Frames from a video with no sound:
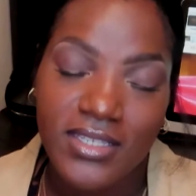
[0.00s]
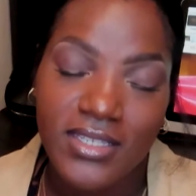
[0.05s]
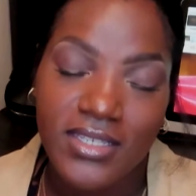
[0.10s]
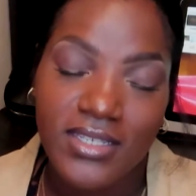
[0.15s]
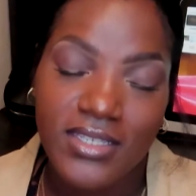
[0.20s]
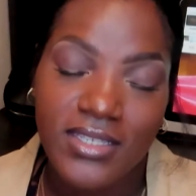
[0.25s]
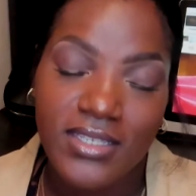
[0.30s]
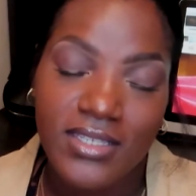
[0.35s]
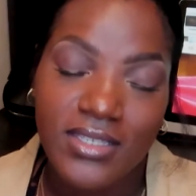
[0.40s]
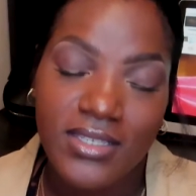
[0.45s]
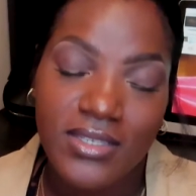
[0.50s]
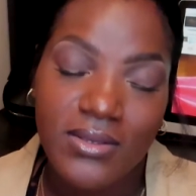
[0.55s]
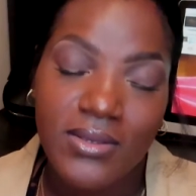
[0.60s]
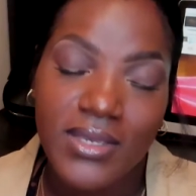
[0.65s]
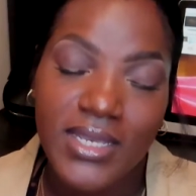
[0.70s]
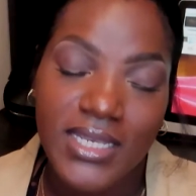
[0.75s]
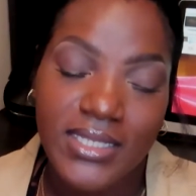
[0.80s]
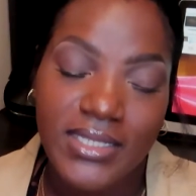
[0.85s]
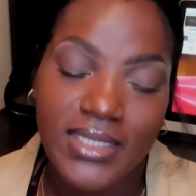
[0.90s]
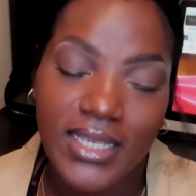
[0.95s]
because it's too
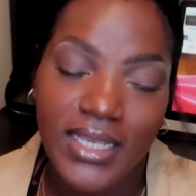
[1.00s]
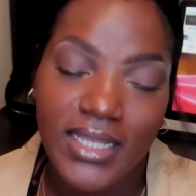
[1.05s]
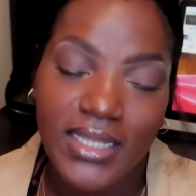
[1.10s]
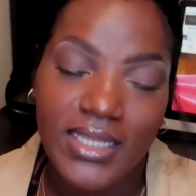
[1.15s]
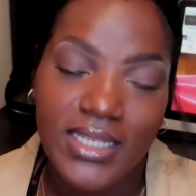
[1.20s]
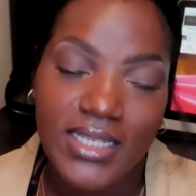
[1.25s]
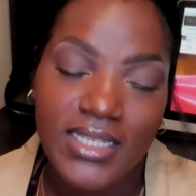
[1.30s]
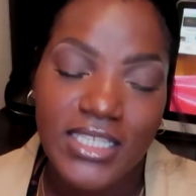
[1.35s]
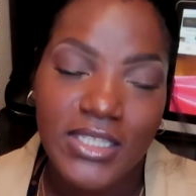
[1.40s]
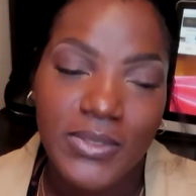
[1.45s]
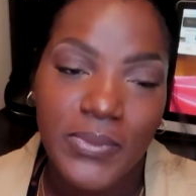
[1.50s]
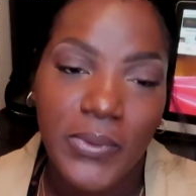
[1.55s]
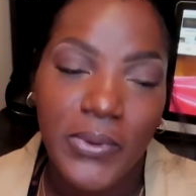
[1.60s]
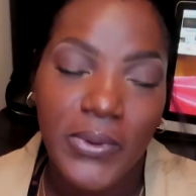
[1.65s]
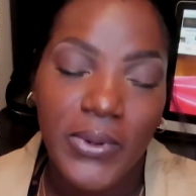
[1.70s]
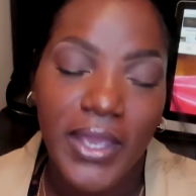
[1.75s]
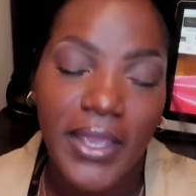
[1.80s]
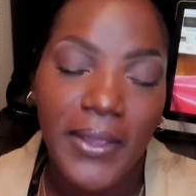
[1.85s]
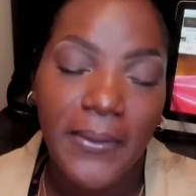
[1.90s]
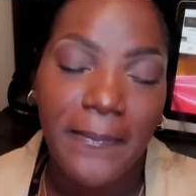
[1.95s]
easy at this
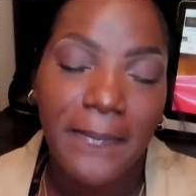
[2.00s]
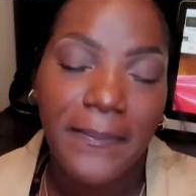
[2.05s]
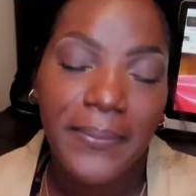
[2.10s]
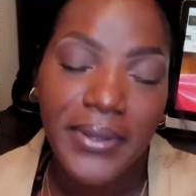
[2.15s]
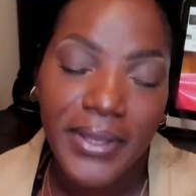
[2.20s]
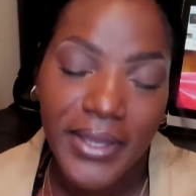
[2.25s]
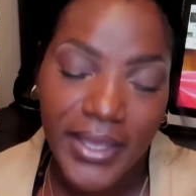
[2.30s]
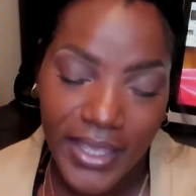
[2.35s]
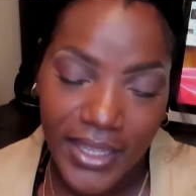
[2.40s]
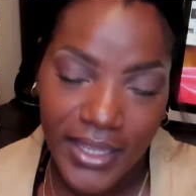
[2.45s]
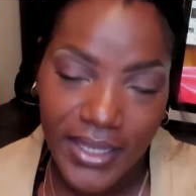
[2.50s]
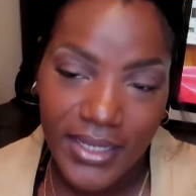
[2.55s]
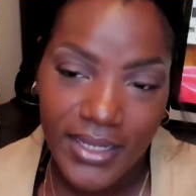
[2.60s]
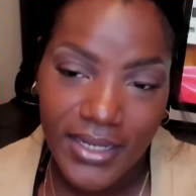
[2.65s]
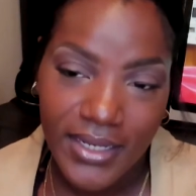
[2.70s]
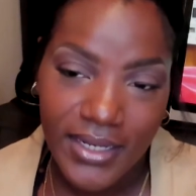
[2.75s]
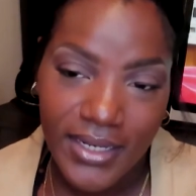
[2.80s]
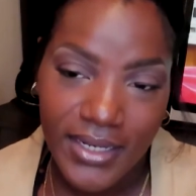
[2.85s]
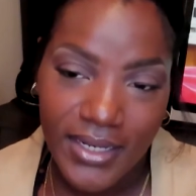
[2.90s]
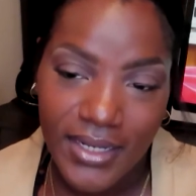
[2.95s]
point. But
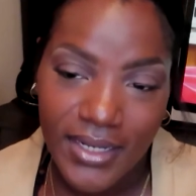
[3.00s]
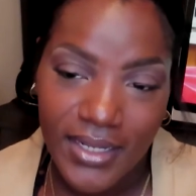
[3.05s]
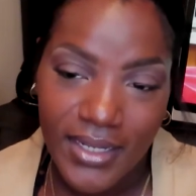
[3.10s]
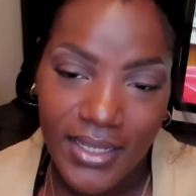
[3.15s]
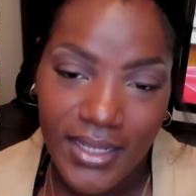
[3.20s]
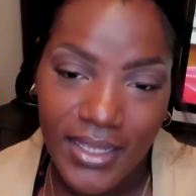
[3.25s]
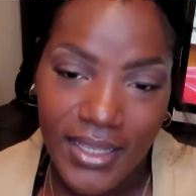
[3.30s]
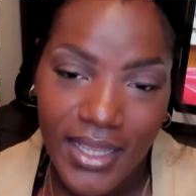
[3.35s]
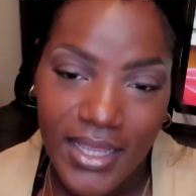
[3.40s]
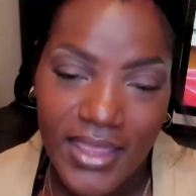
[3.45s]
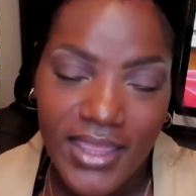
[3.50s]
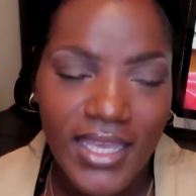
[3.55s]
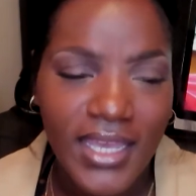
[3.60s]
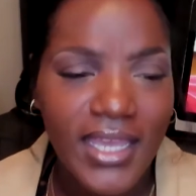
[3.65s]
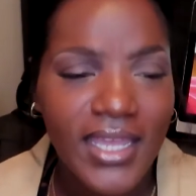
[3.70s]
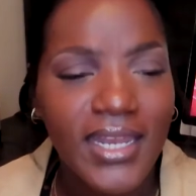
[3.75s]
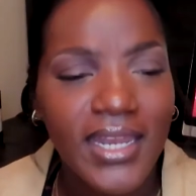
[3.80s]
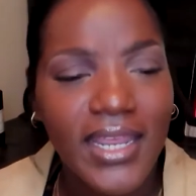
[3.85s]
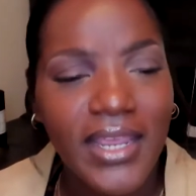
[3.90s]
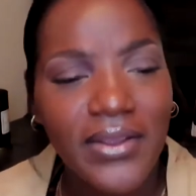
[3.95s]
the
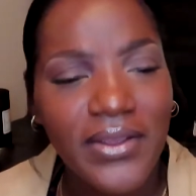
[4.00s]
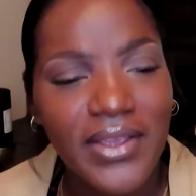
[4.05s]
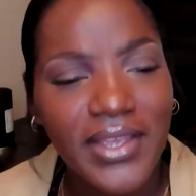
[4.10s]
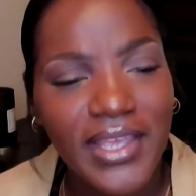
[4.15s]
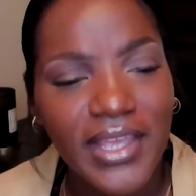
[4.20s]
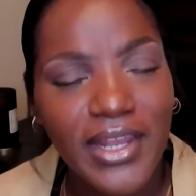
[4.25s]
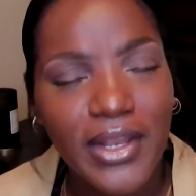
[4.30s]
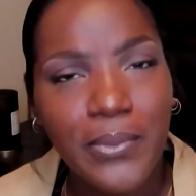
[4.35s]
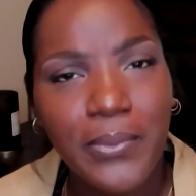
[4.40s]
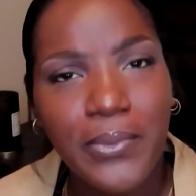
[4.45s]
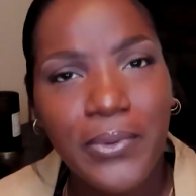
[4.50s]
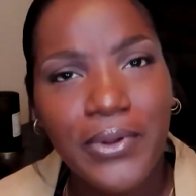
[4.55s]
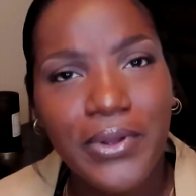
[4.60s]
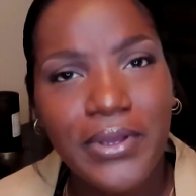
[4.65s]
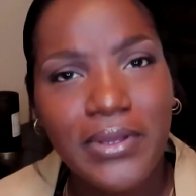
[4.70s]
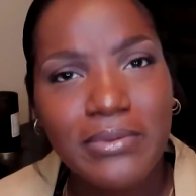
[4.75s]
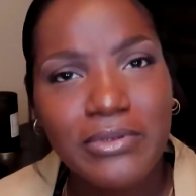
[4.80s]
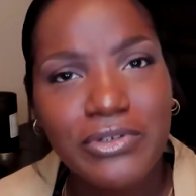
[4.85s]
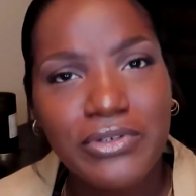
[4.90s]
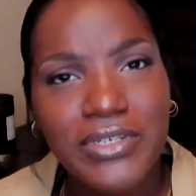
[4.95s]
canary yellow
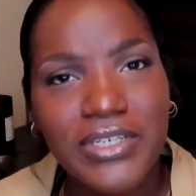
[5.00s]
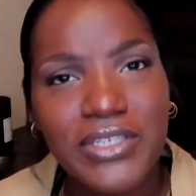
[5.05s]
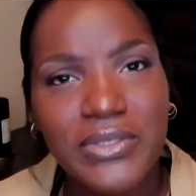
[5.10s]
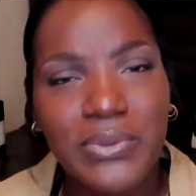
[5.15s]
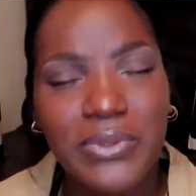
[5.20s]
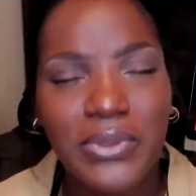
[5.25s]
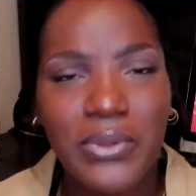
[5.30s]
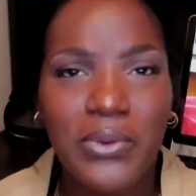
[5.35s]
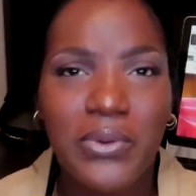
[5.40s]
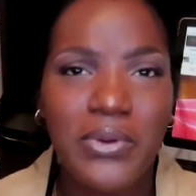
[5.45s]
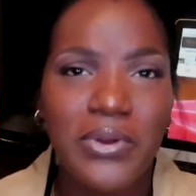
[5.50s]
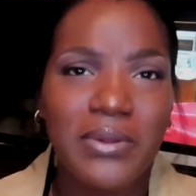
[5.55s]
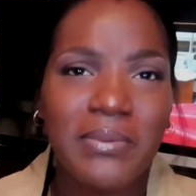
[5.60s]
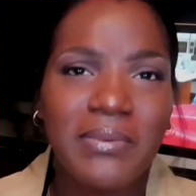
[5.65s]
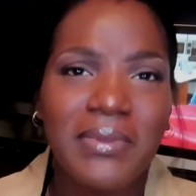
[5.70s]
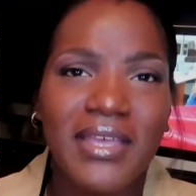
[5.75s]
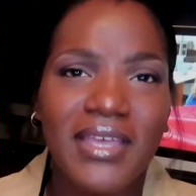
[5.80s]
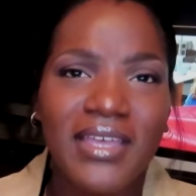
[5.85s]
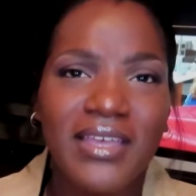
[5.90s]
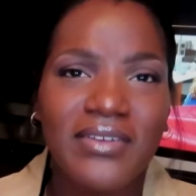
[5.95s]
prom dress with the
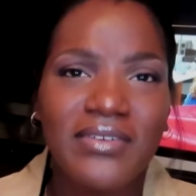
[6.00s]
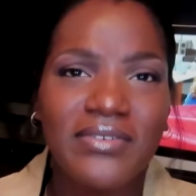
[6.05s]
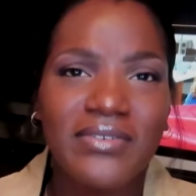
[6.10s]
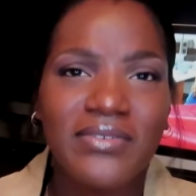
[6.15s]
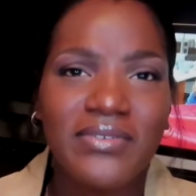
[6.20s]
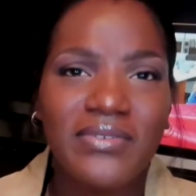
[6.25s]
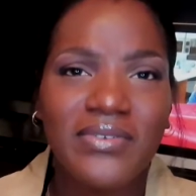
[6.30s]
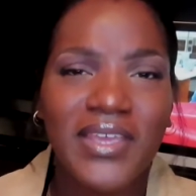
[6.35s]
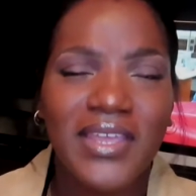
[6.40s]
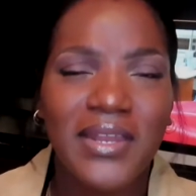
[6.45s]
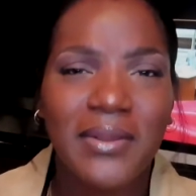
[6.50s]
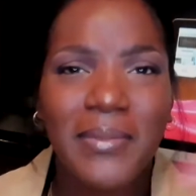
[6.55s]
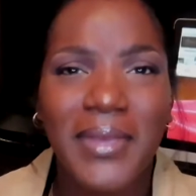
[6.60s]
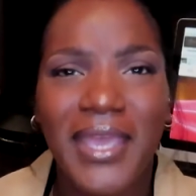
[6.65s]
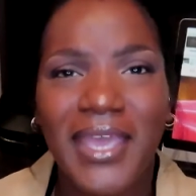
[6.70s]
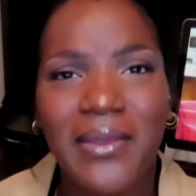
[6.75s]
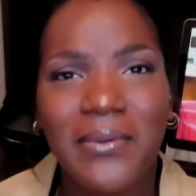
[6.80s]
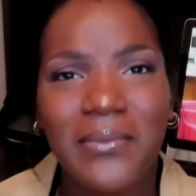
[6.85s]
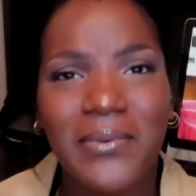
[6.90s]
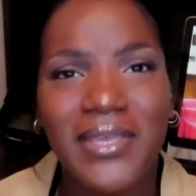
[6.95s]
arm cuff and the
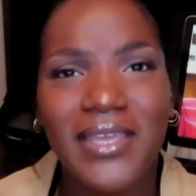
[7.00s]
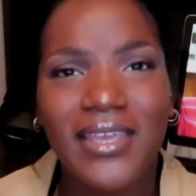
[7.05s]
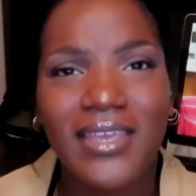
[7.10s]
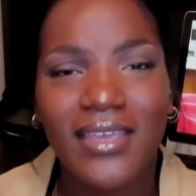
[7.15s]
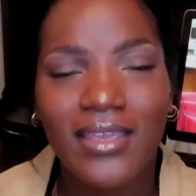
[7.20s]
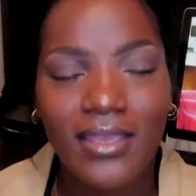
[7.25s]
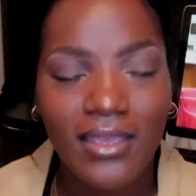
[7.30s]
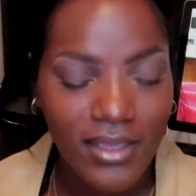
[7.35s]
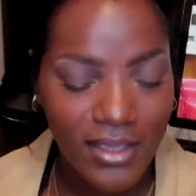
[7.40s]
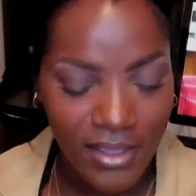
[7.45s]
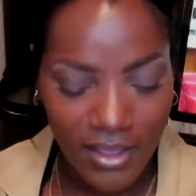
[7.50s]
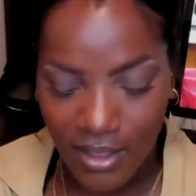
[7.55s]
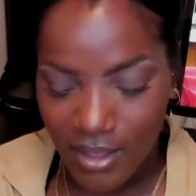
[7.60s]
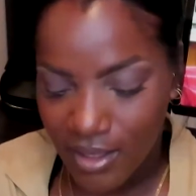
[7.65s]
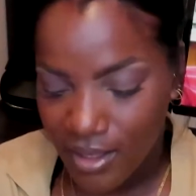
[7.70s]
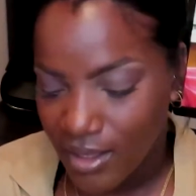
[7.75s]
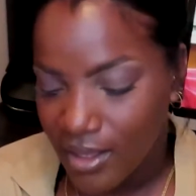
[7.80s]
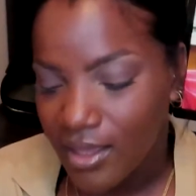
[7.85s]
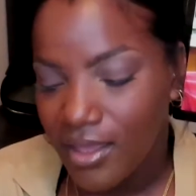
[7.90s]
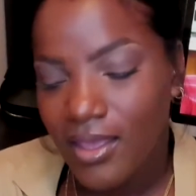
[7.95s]
bad wig,
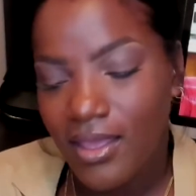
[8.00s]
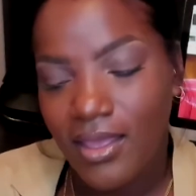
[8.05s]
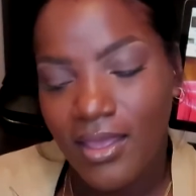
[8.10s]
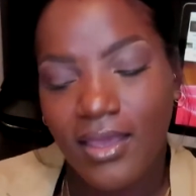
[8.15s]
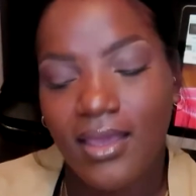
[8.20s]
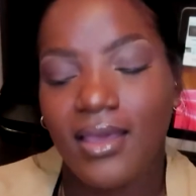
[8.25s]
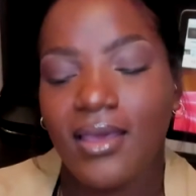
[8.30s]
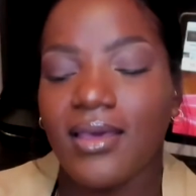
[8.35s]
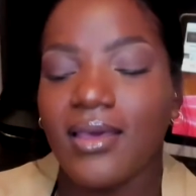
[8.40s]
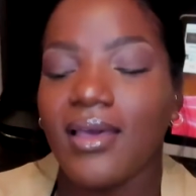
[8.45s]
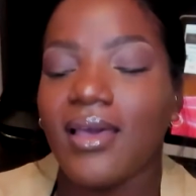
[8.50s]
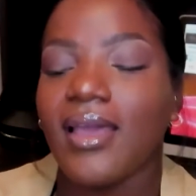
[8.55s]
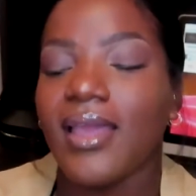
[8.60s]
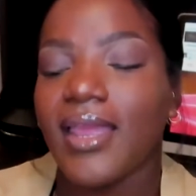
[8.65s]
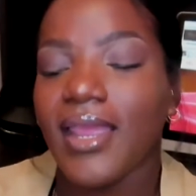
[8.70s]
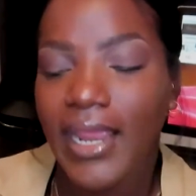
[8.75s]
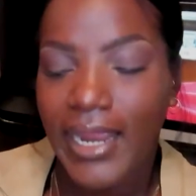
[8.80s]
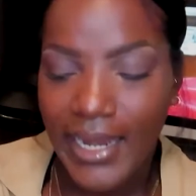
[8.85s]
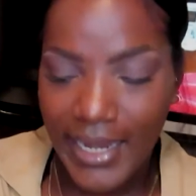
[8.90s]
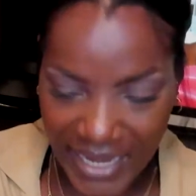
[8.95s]

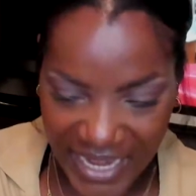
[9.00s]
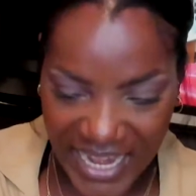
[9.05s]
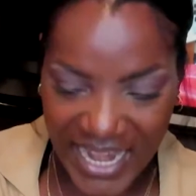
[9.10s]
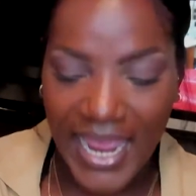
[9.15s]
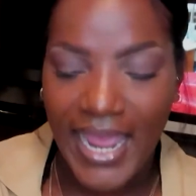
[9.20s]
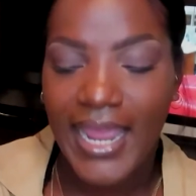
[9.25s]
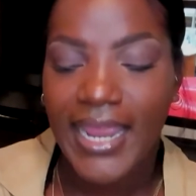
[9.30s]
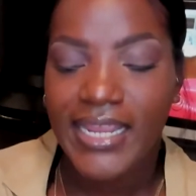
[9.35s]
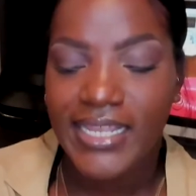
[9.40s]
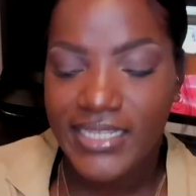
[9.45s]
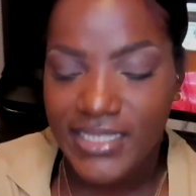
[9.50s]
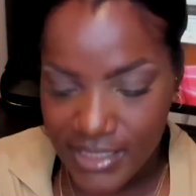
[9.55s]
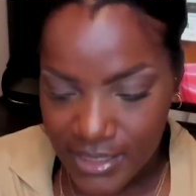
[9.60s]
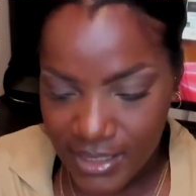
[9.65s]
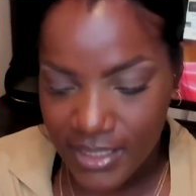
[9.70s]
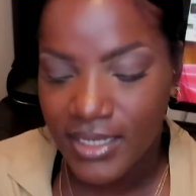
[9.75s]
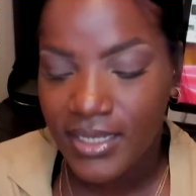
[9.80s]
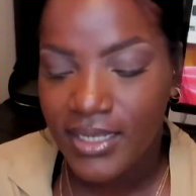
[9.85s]
good night.